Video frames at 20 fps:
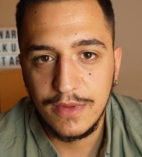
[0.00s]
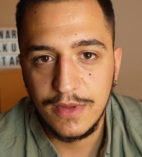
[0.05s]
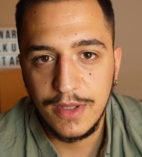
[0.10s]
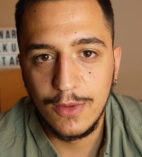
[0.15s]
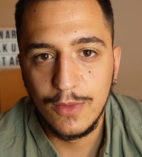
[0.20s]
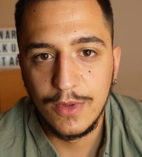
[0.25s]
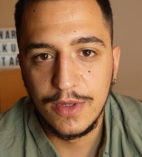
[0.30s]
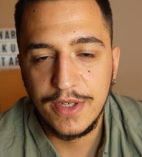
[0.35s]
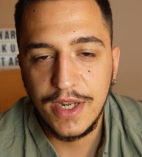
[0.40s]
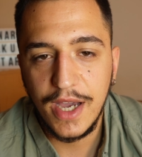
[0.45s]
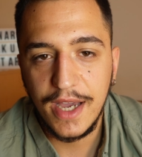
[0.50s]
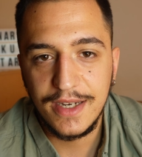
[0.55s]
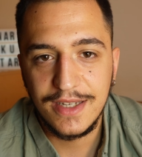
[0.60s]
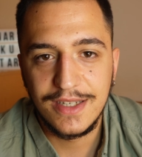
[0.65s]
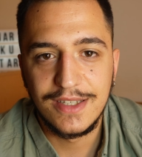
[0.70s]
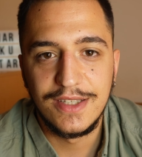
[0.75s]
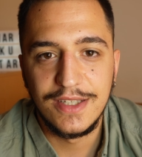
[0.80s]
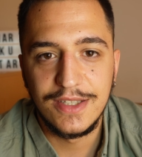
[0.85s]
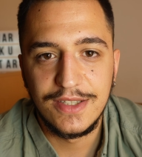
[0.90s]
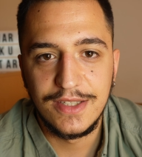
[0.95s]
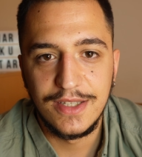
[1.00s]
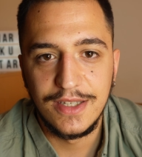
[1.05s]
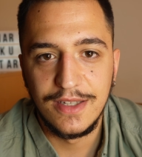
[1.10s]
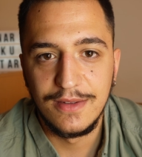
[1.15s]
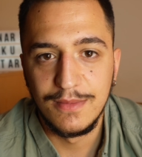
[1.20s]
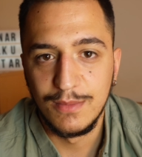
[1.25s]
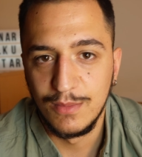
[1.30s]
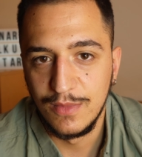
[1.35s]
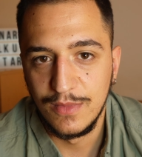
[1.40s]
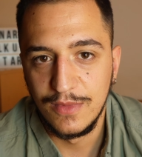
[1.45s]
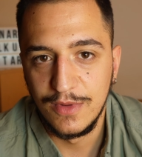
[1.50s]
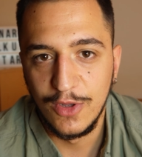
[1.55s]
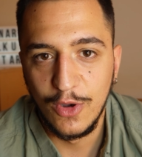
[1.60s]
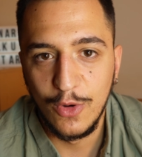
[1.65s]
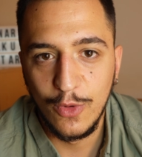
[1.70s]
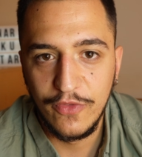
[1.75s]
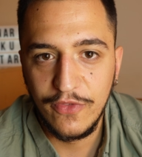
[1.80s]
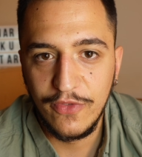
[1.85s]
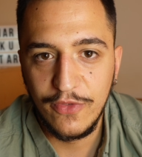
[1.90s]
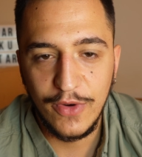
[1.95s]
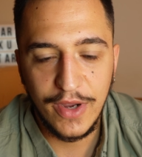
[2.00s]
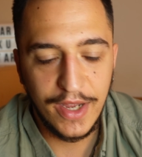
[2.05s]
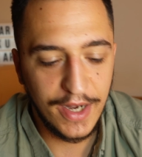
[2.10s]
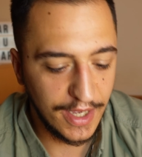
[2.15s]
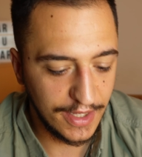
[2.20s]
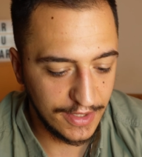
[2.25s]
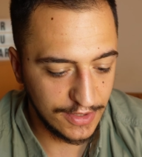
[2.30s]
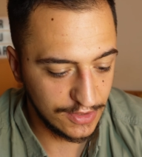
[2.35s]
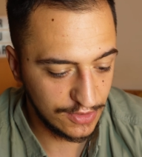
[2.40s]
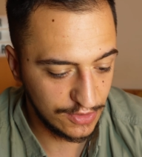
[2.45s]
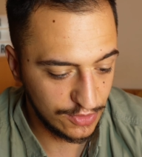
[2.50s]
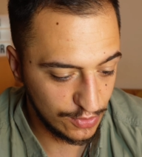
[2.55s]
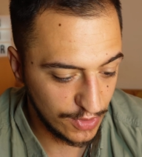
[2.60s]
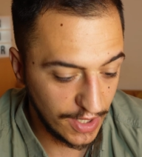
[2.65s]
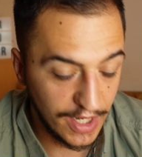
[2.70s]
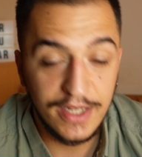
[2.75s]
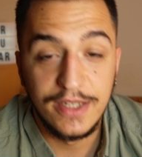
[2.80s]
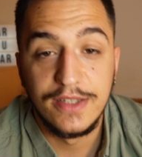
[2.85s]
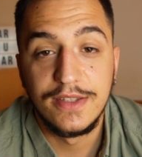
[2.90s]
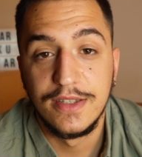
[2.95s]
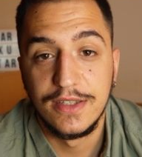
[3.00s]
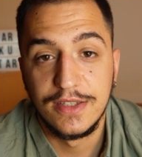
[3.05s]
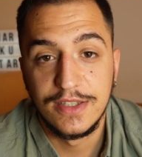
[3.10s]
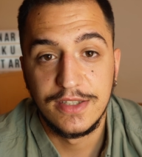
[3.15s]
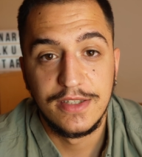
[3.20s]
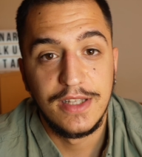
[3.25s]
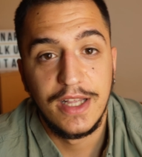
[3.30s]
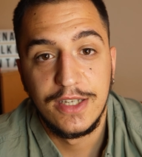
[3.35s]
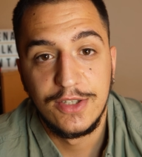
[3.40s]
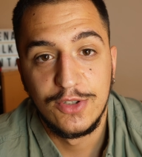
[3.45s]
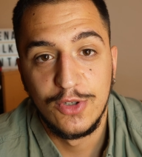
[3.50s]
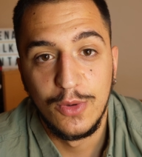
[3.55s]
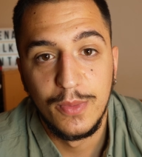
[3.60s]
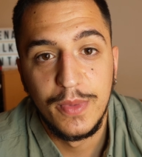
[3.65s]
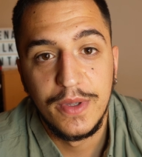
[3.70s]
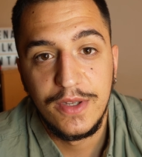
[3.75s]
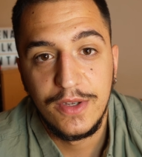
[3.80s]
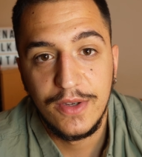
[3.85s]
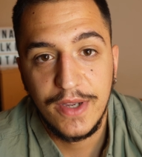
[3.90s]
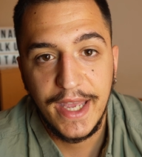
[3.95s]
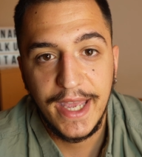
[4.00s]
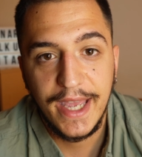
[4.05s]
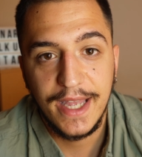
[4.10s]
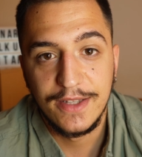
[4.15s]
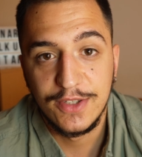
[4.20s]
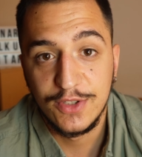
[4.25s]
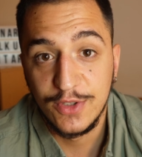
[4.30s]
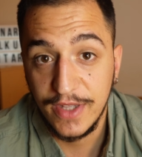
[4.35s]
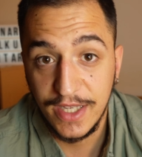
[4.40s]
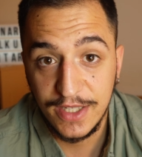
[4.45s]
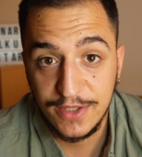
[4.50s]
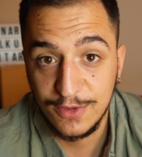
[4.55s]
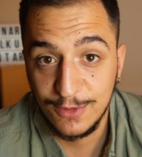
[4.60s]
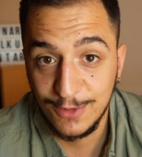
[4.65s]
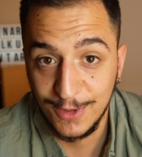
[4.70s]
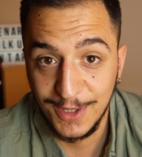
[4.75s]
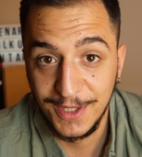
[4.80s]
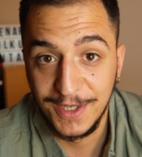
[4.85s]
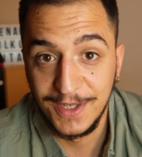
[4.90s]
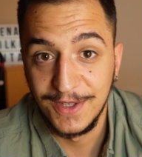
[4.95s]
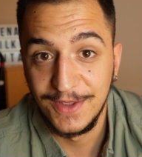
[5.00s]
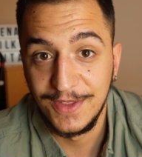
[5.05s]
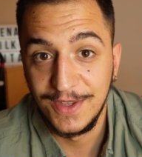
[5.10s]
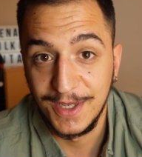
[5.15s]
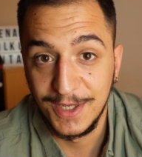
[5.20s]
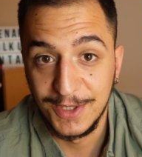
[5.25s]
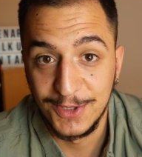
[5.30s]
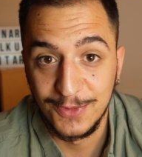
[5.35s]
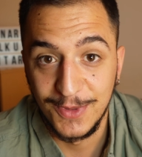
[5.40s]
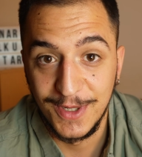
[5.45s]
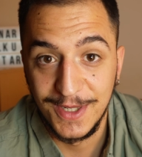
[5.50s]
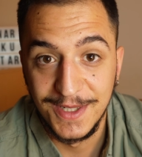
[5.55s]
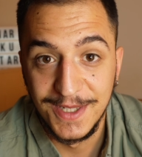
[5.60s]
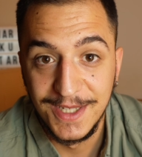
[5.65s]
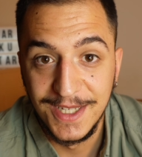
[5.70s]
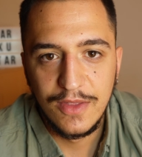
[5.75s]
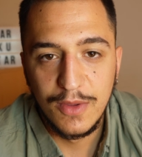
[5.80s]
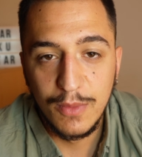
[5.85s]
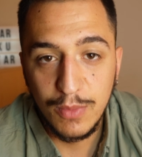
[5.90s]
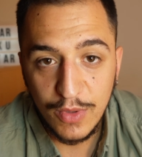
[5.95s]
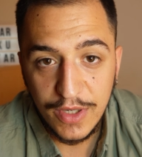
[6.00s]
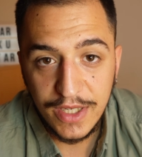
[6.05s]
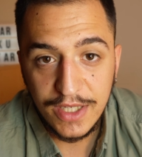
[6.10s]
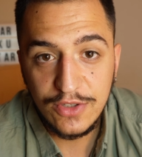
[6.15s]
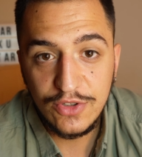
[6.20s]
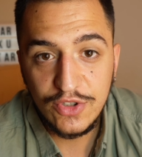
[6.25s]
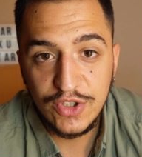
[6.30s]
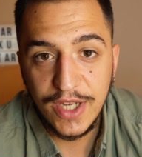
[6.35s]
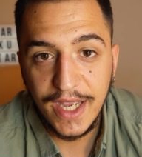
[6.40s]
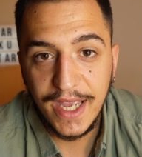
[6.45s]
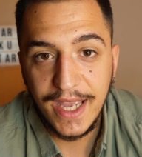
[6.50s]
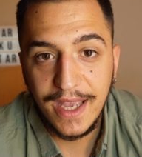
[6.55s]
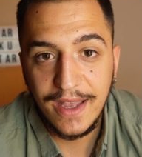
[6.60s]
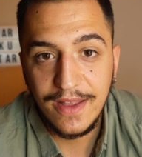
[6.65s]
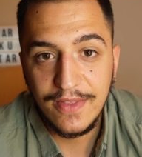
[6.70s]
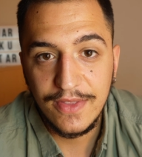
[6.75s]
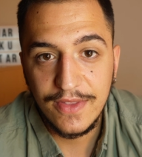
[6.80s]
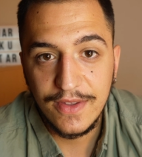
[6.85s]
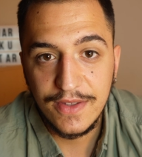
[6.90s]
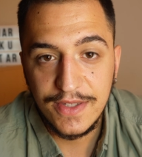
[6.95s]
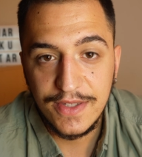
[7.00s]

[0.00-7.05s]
They were non-existent, no fret ends trying to slice open your hand, so that's a really good thing as well. The bridge and the